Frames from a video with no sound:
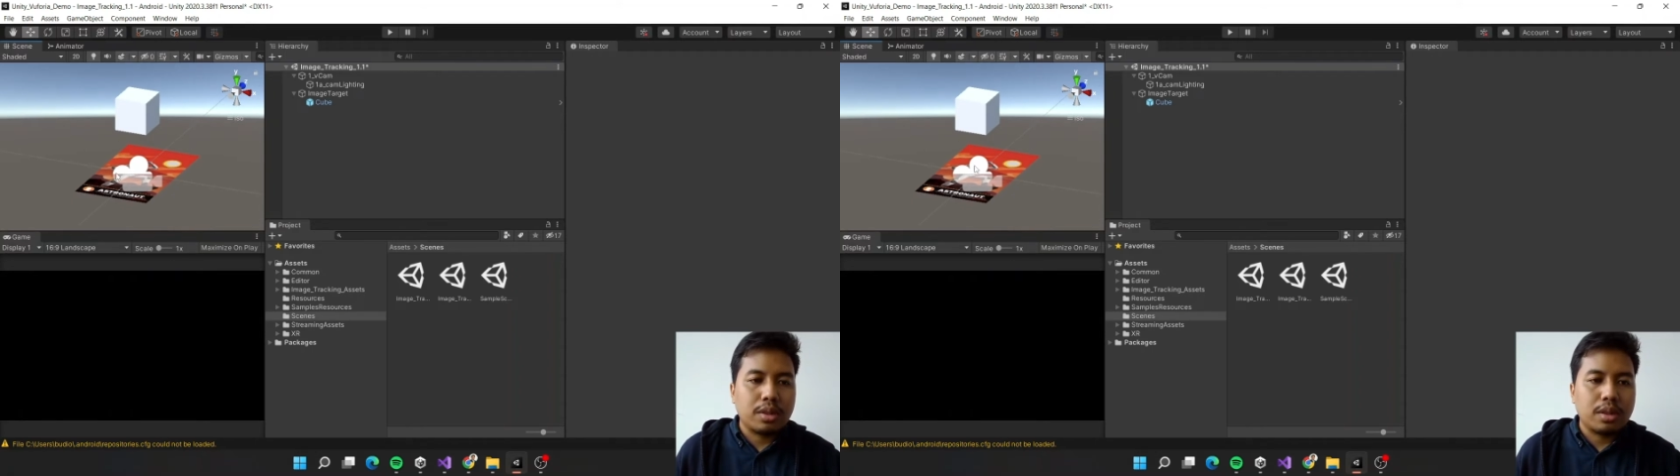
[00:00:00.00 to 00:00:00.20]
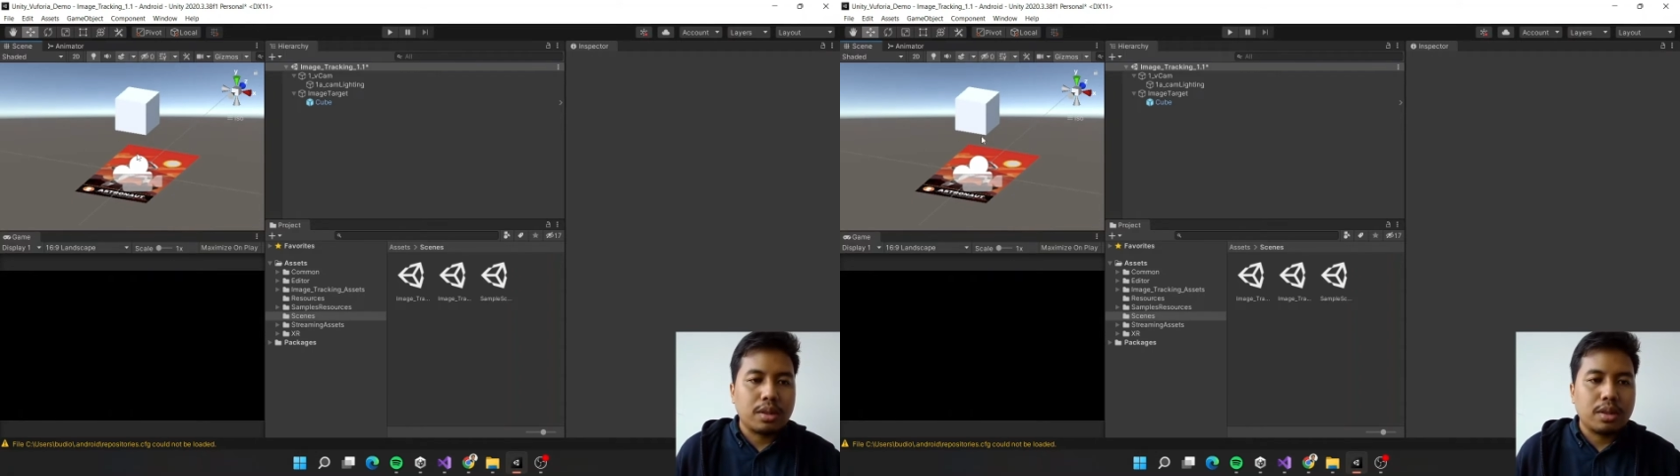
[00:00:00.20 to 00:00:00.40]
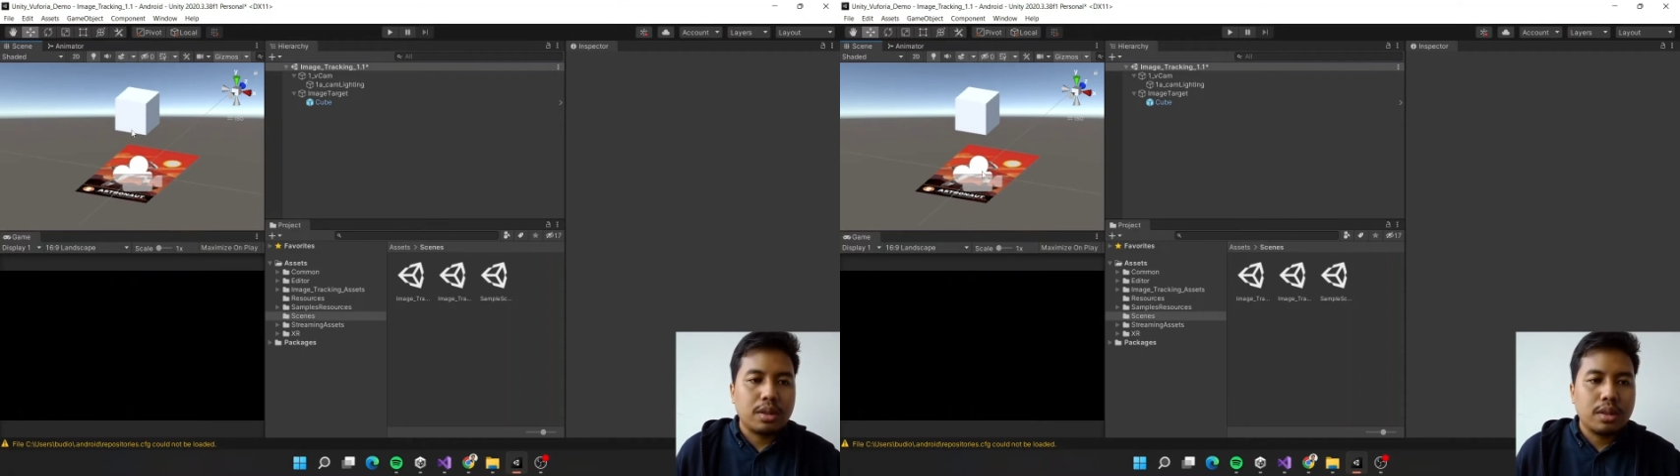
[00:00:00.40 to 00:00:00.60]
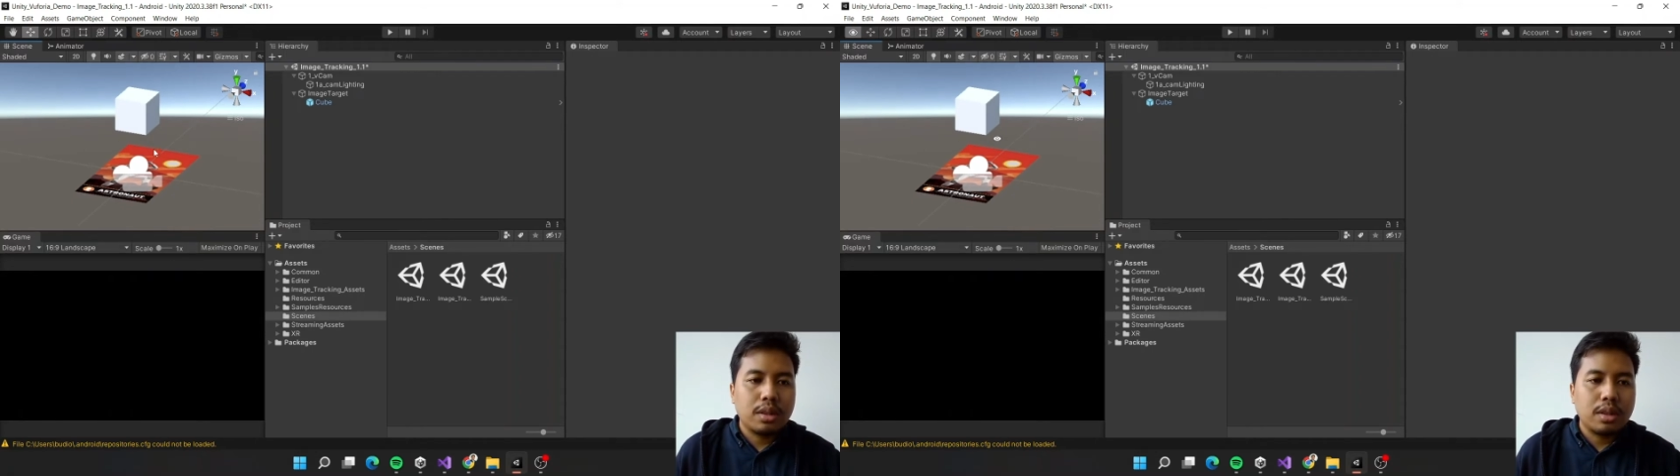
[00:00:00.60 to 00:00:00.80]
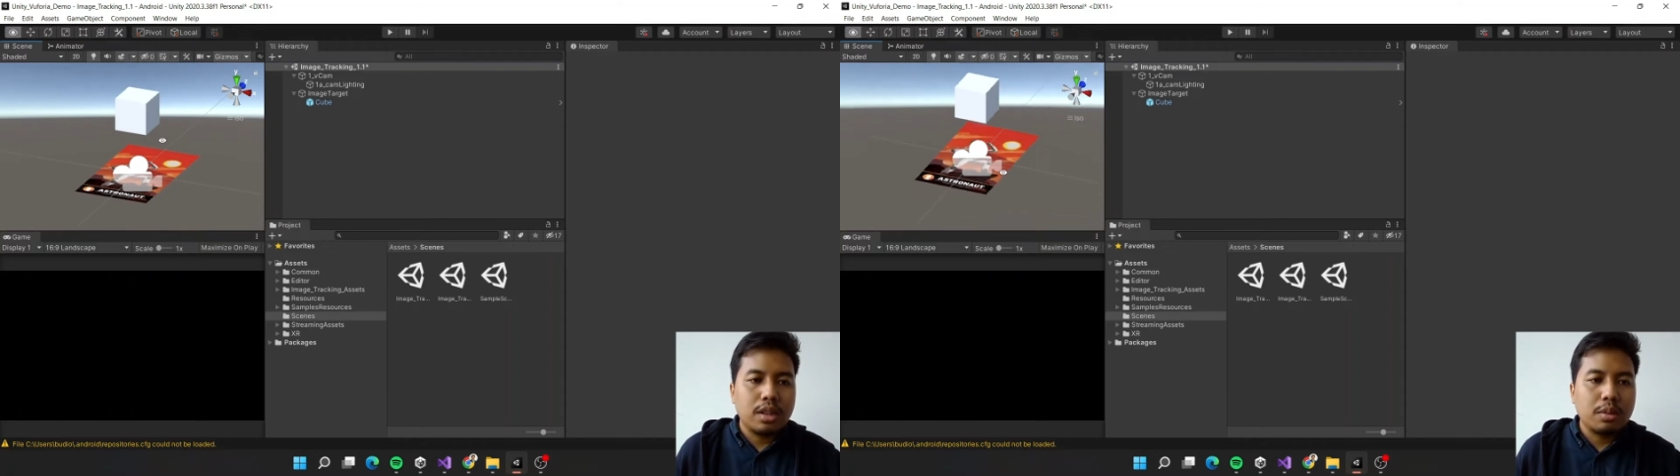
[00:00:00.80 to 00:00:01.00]
the
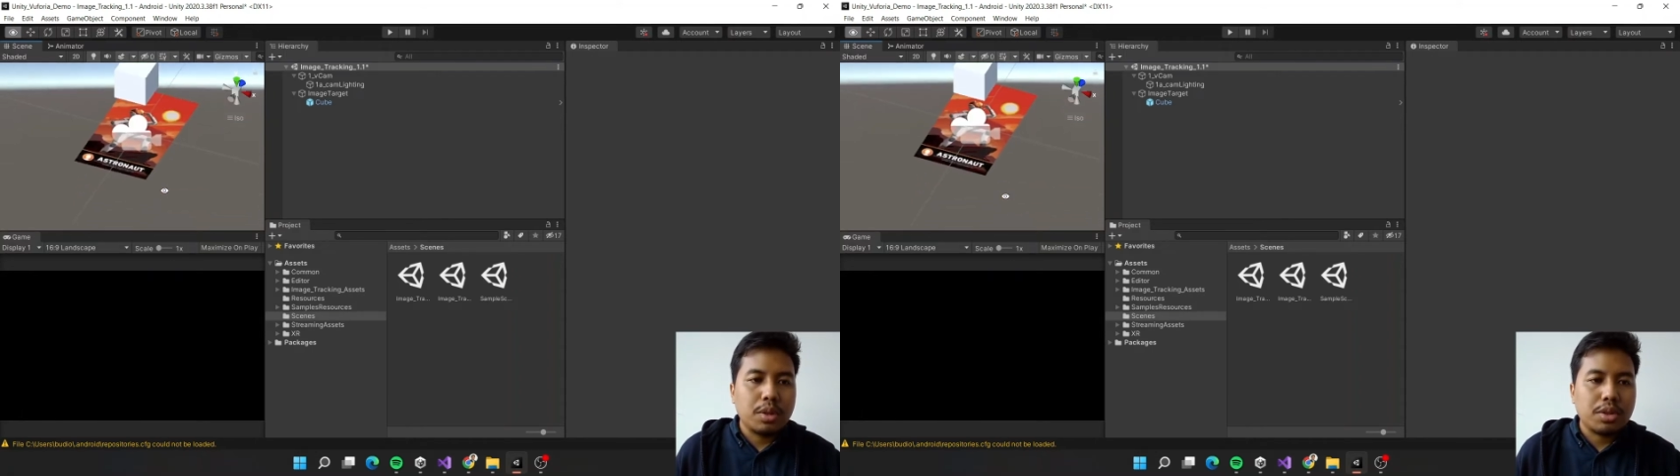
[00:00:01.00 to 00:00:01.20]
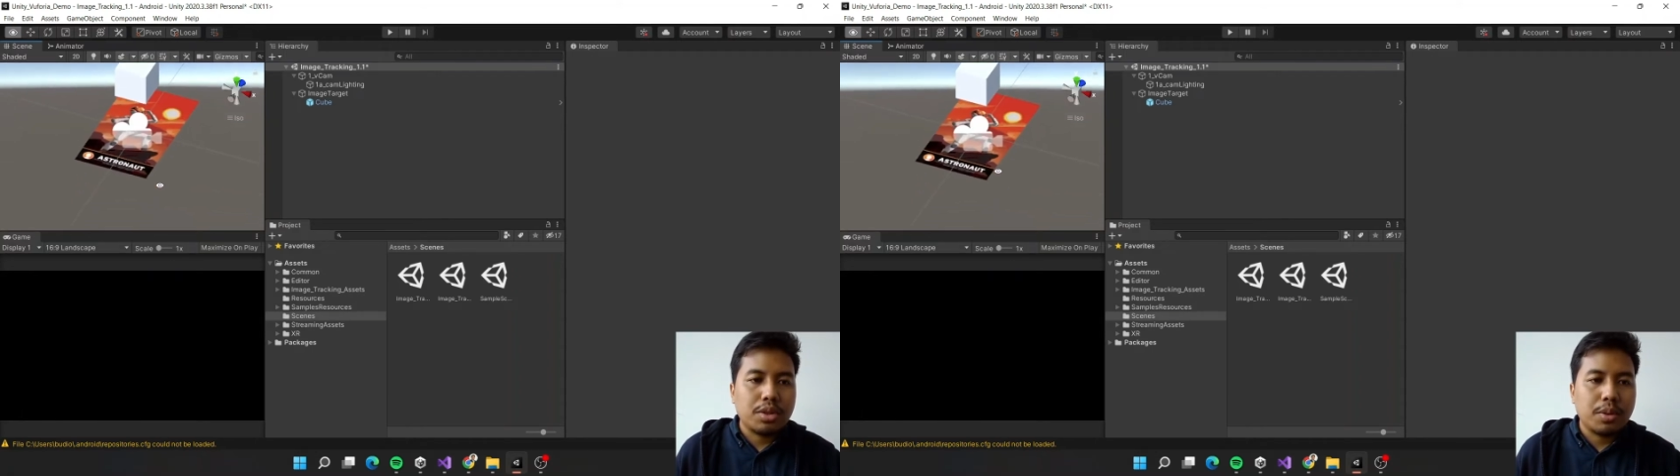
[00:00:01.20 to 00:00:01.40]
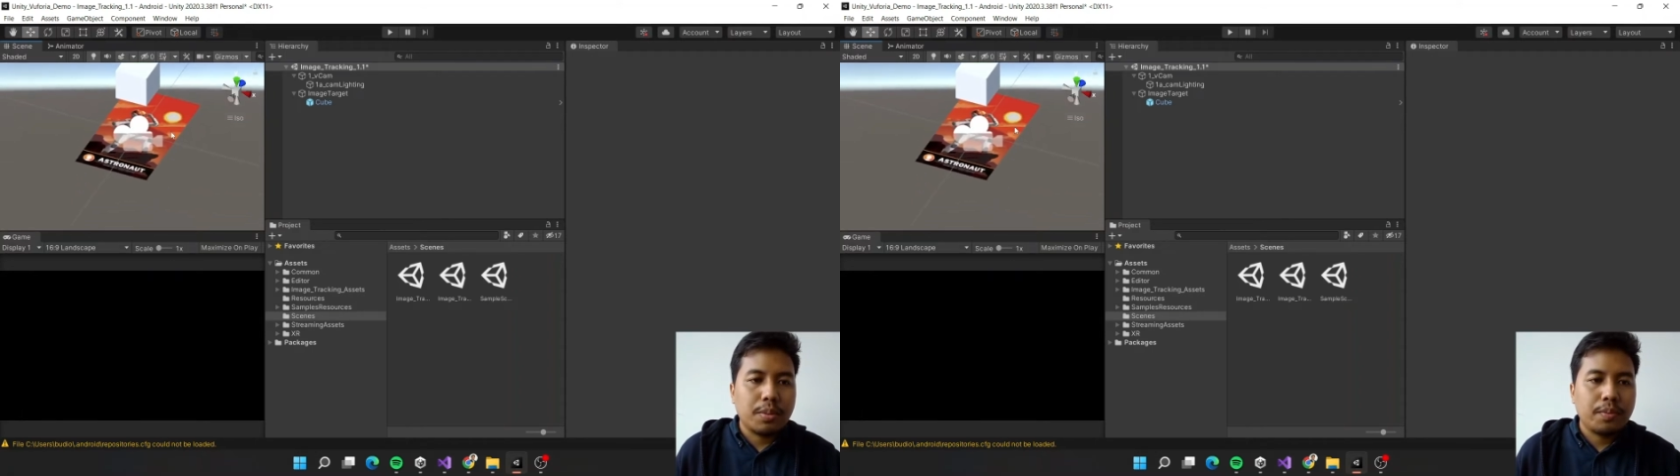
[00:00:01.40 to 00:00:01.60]
image.